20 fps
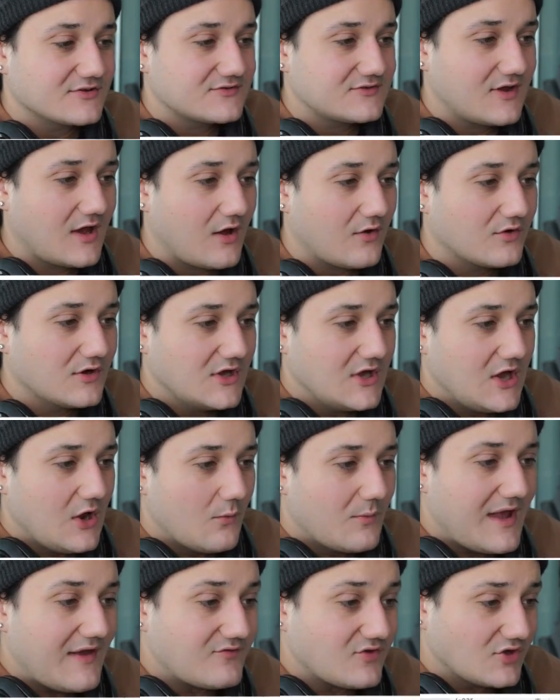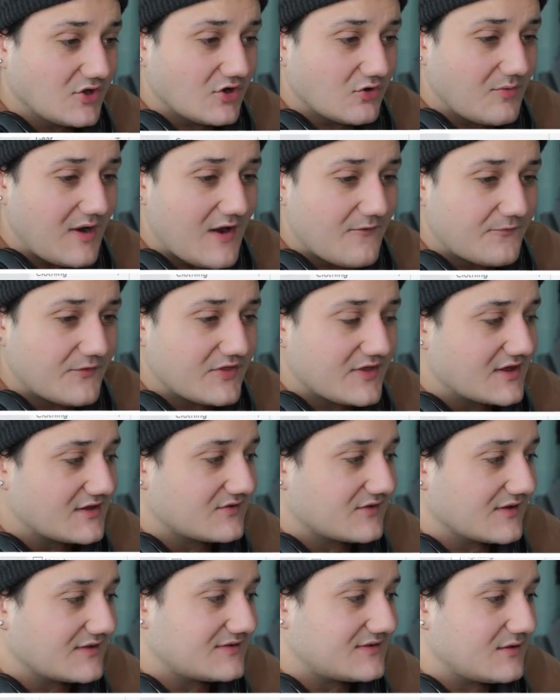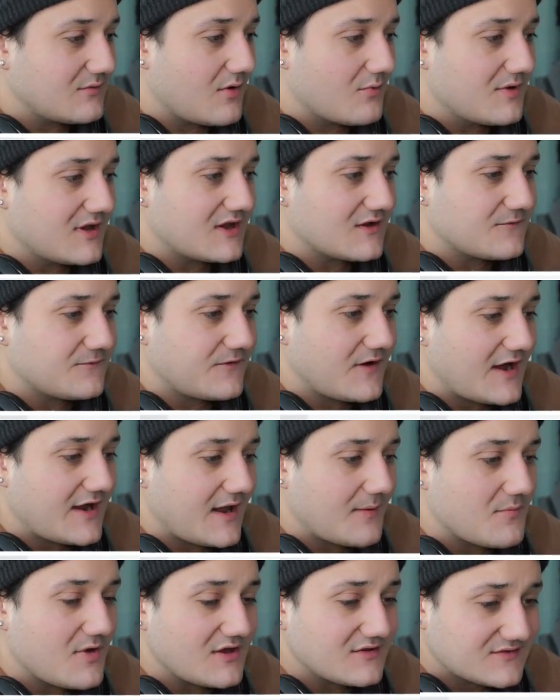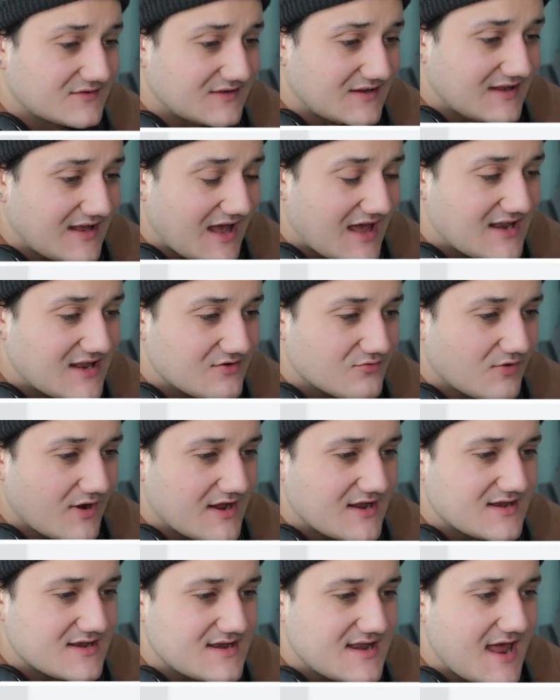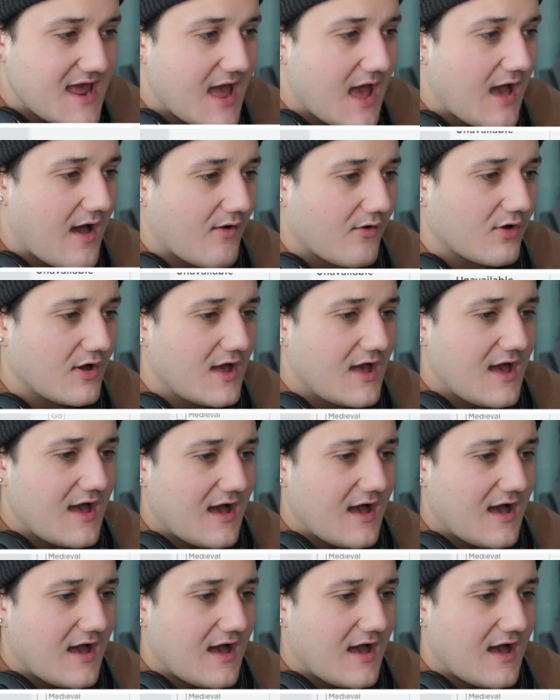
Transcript: So we have to look around for this. Let's see what we can find. I'm not seeing any right now.